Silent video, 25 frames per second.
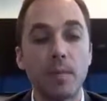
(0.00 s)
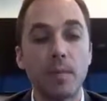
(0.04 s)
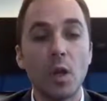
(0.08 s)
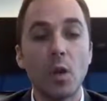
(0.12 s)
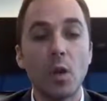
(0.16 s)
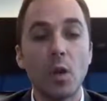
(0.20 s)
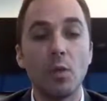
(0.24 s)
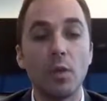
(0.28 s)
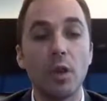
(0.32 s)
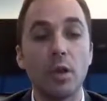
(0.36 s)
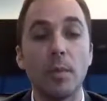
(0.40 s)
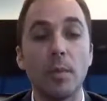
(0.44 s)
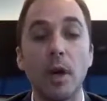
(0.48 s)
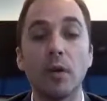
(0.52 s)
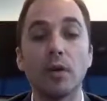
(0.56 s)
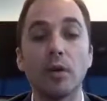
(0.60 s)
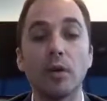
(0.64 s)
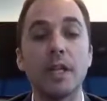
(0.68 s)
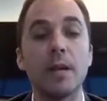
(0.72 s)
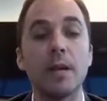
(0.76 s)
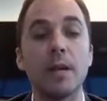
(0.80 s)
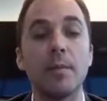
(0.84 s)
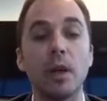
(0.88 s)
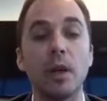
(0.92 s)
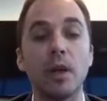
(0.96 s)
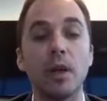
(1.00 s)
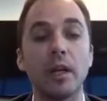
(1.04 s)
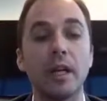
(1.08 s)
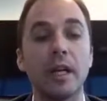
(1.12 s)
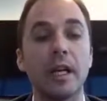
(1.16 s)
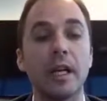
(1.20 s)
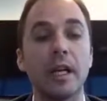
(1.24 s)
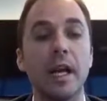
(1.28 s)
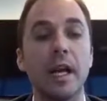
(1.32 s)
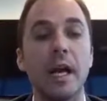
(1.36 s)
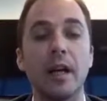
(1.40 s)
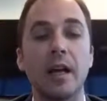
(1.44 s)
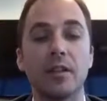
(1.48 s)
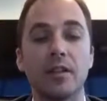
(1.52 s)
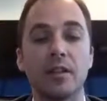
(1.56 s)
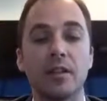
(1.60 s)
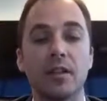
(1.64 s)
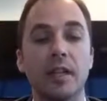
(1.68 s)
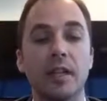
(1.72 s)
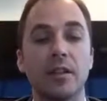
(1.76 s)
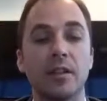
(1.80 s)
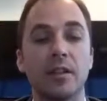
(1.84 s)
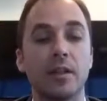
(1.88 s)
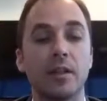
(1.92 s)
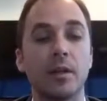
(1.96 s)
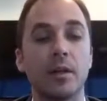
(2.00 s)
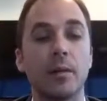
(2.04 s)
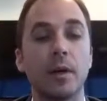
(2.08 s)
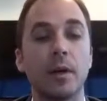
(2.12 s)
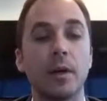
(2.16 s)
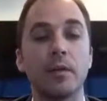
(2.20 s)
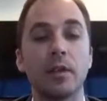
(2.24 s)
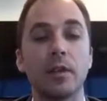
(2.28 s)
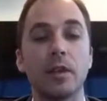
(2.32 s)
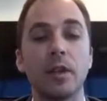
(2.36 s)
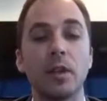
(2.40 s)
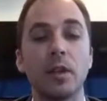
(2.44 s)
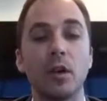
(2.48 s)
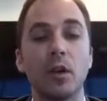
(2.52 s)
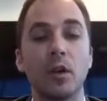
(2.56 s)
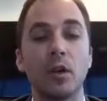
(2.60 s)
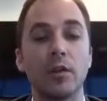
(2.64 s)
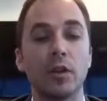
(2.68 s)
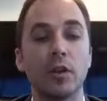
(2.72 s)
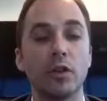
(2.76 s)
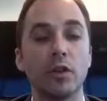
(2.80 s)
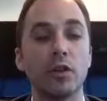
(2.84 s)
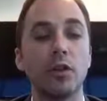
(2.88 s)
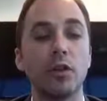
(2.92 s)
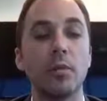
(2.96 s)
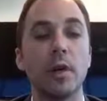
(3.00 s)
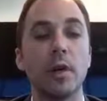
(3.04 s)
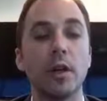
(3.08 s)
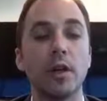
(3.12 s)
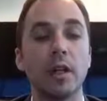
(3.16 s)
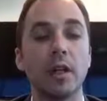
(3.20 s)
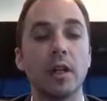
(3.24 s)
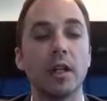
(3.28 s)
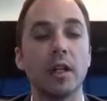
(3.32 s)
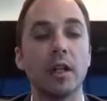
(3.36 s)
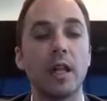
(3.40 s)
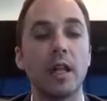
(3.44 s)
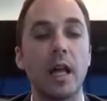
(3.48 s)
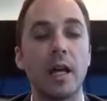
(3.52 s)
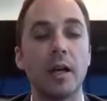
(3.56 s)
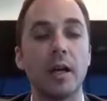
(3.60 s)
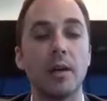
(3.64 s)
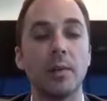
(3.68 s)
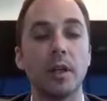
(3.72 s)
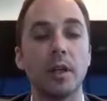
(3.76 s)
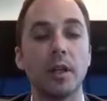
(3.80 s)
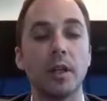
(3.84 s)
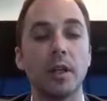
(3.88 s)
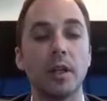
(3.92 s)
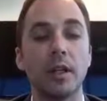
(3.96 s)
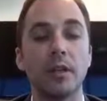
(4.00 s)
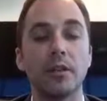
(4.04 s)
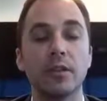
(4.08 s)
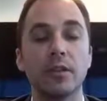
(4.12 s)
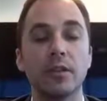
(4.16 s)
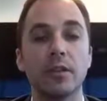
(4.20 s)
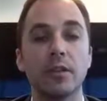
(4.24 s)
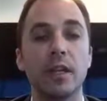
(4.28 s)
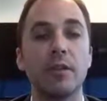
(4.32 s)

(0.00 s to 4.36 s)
with about 10 million in assets and about a little over 2 million in liabilities.